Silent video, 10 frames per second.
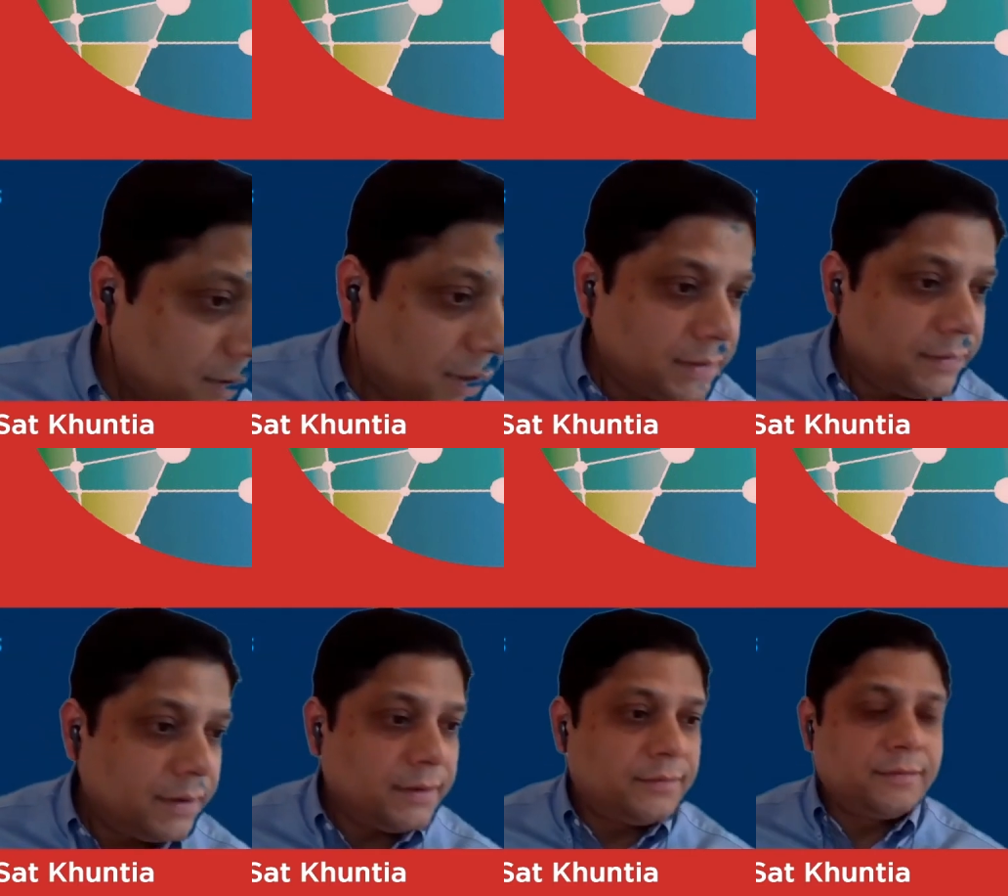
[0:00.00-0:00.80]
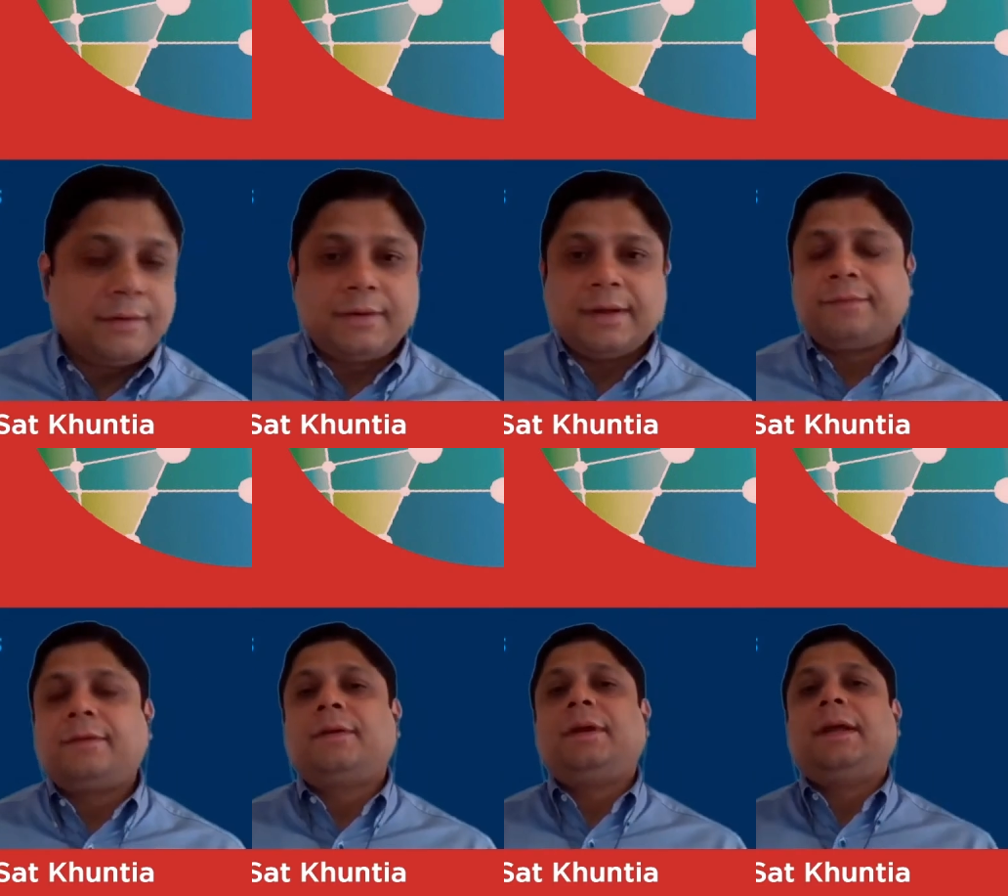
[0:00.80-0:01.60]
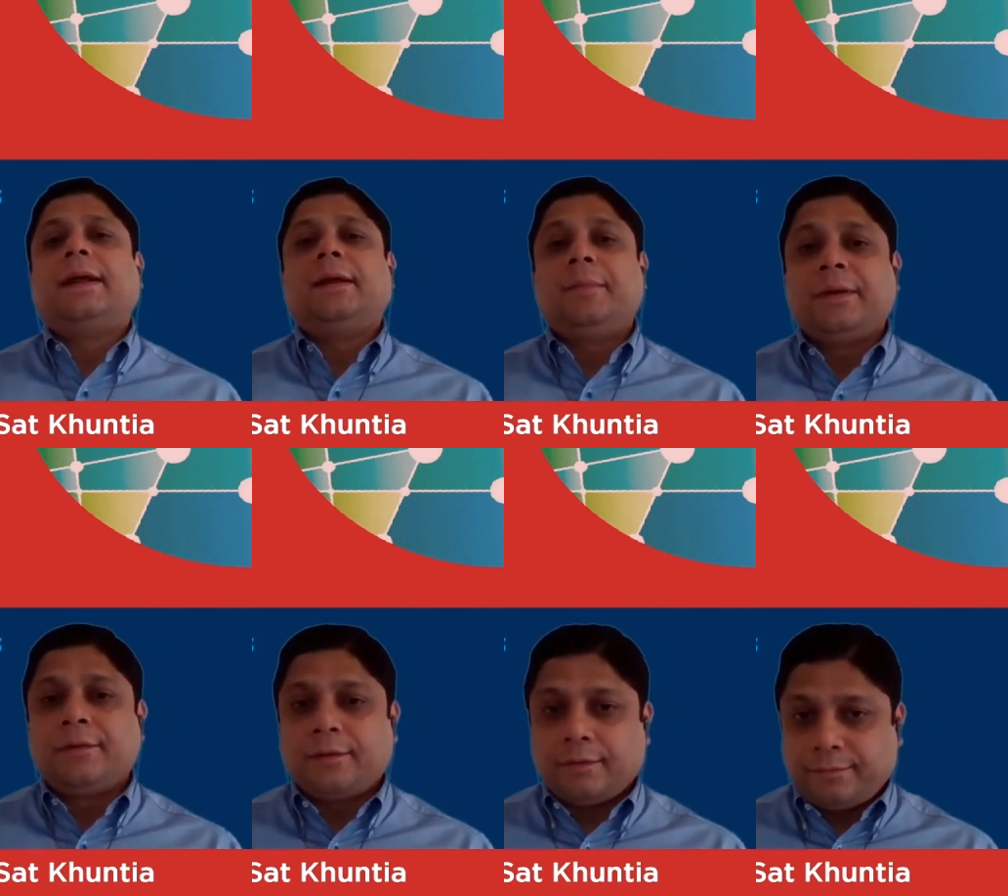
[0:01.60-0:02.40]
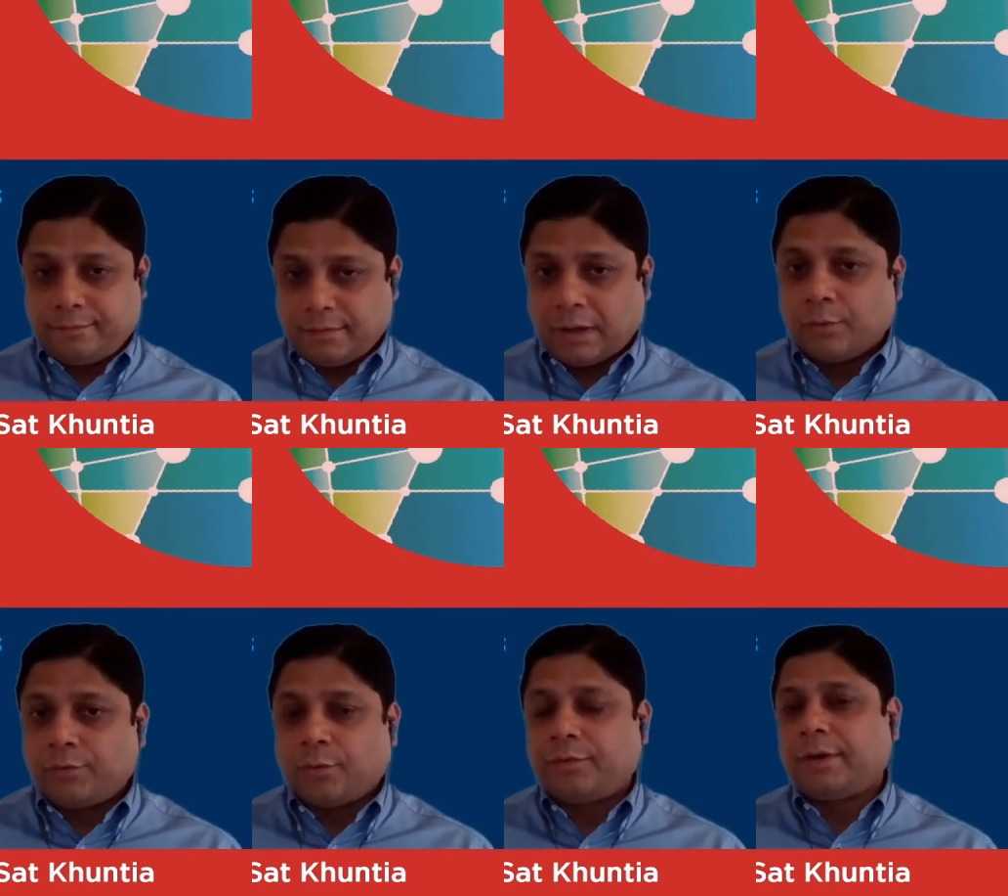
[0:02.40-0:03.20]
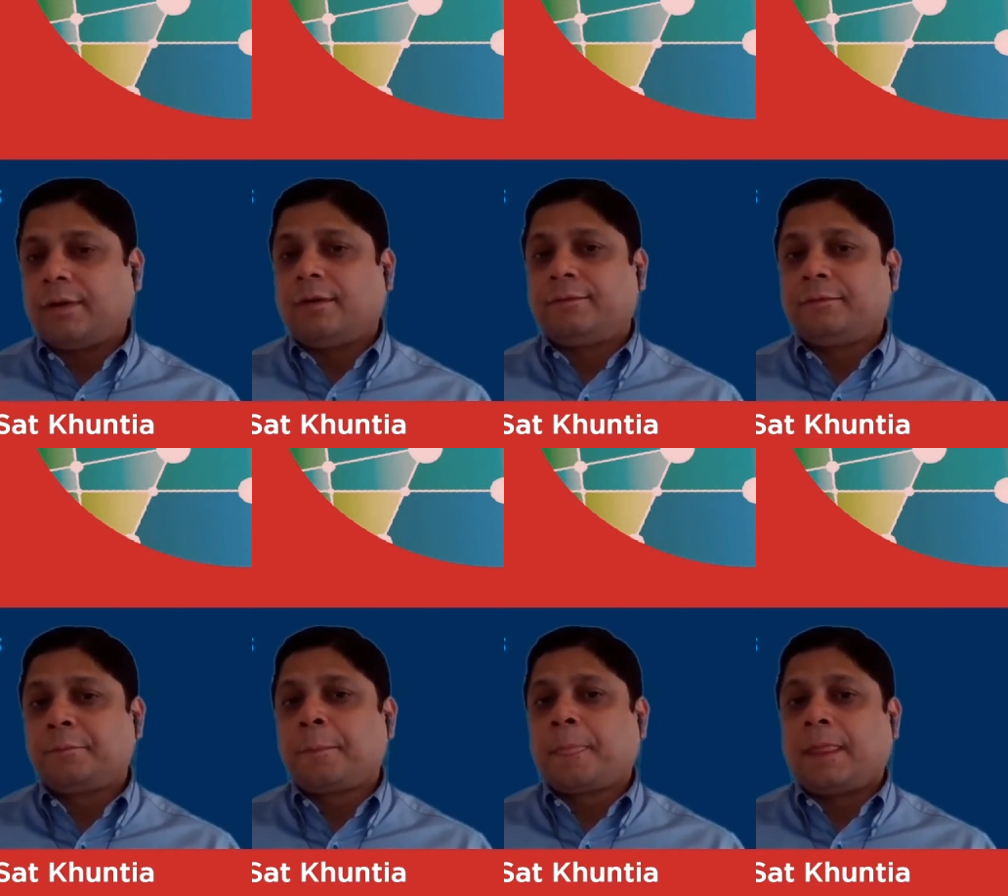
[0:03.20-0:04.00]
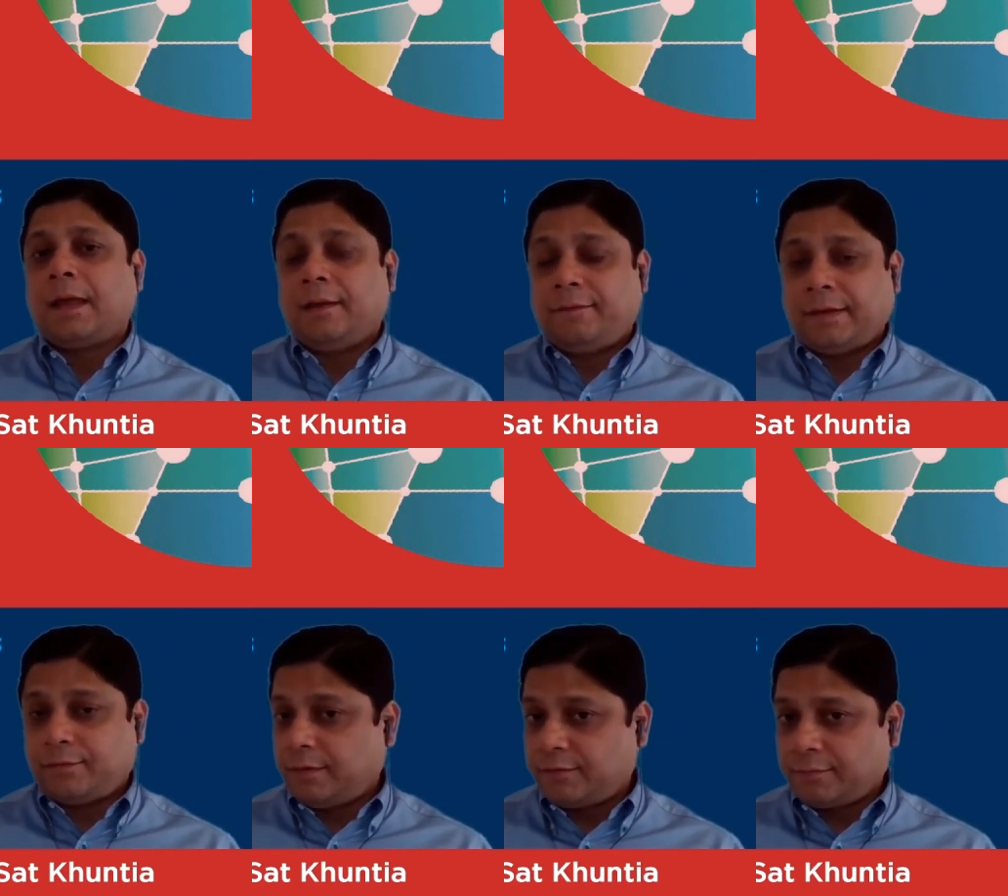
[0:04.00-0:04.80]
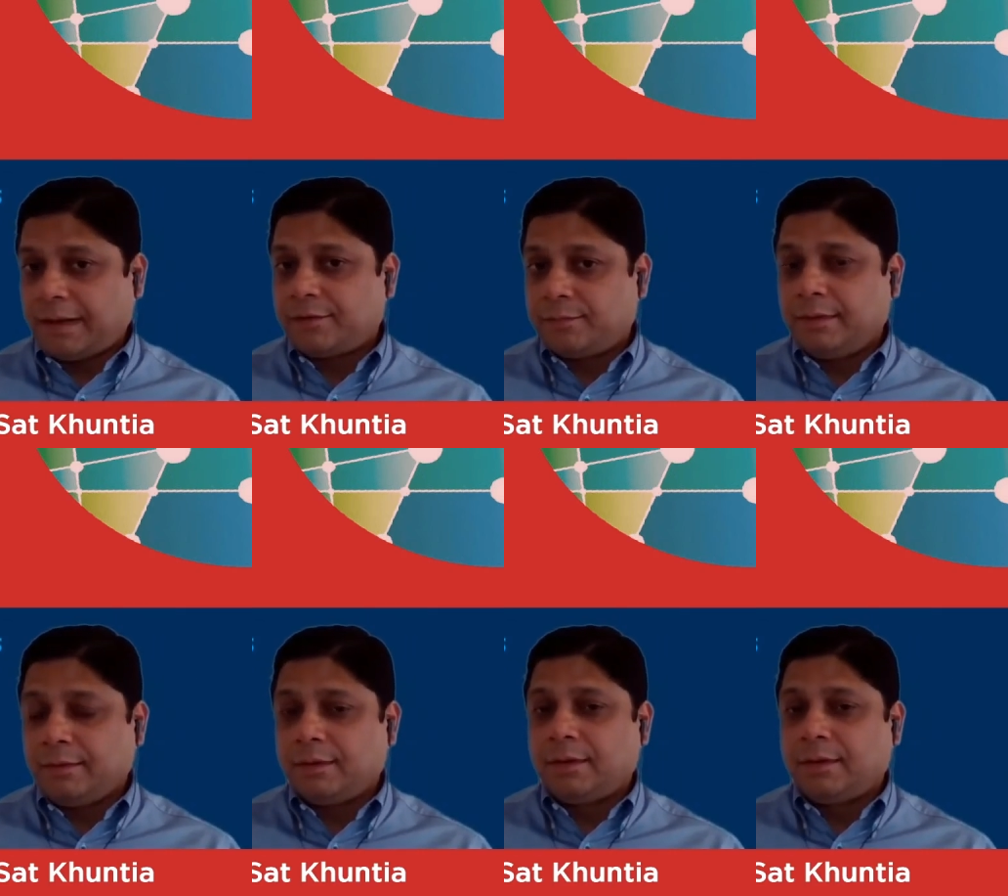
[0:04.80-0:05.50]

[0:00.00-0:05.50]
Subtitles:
There is definitely an element of outsourcing of FX risk management,